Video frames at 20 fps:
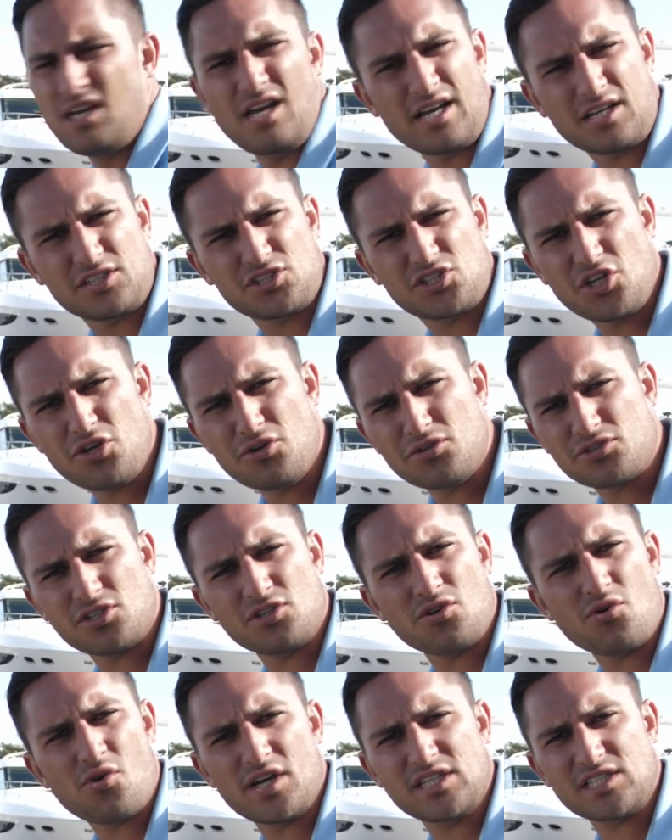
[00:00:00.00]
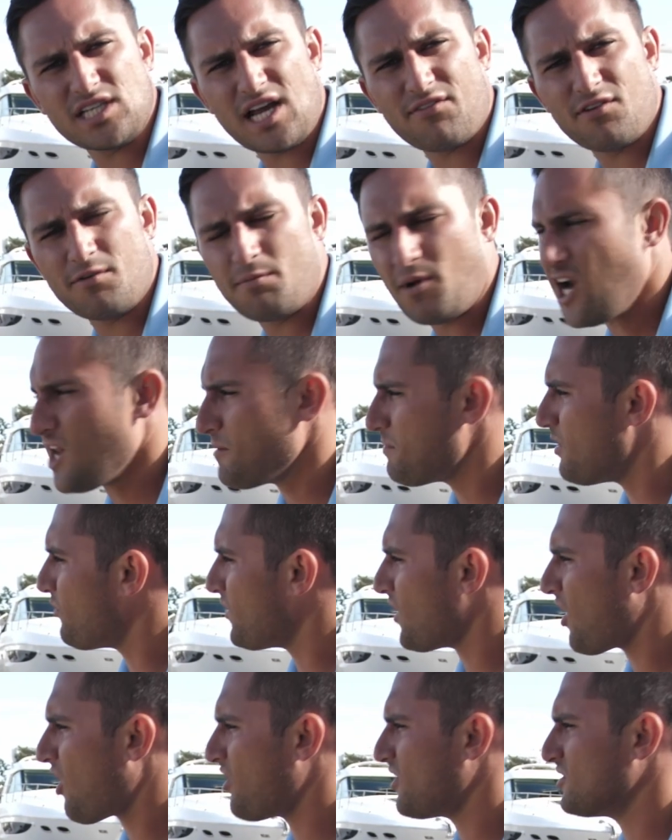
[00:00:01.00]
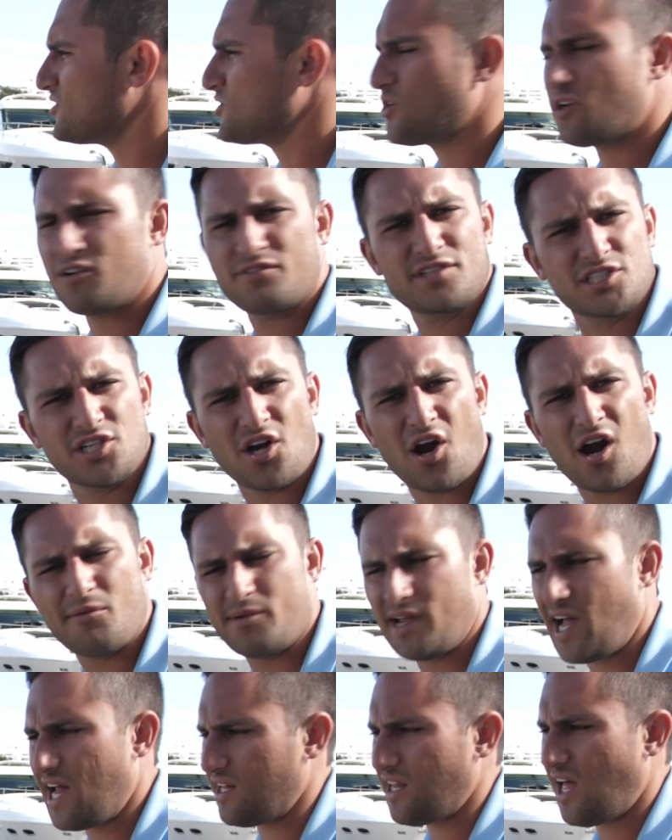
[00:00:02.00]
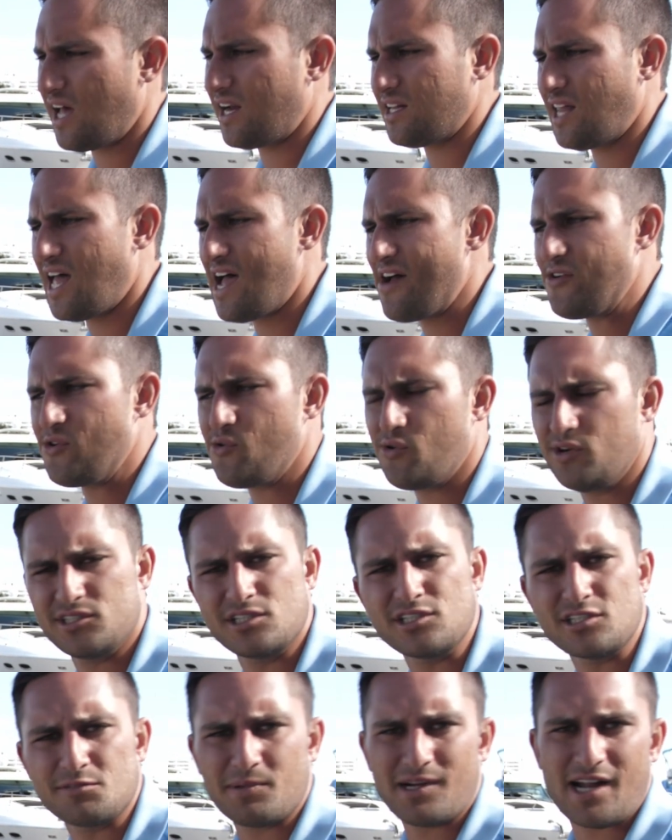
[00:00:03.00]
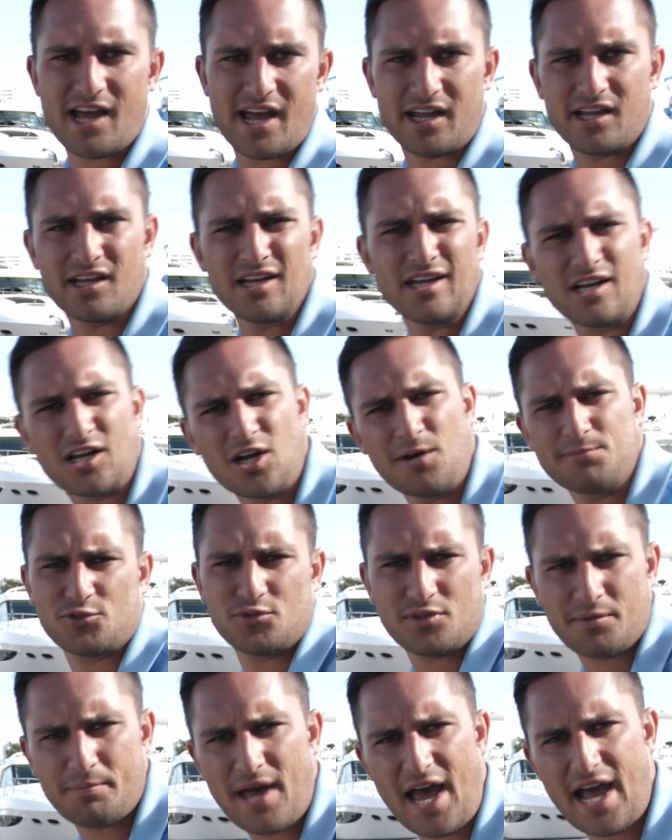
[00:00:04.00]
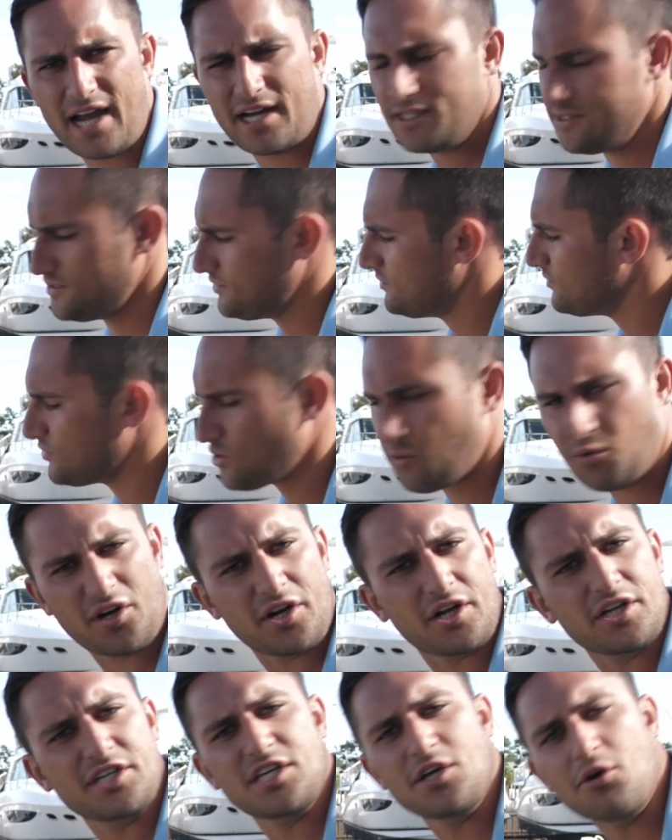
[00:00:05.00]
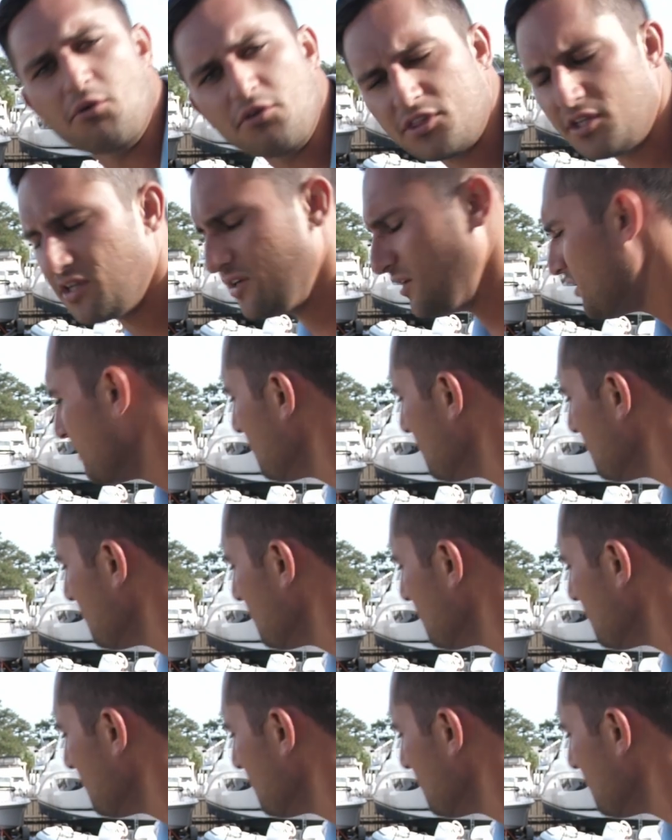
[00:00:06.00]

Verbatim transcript: Excuse the noise everybody, but we are in a service yard. We got a lot of loud noises, but hey, it comes with the package. So we're gonna deal with it.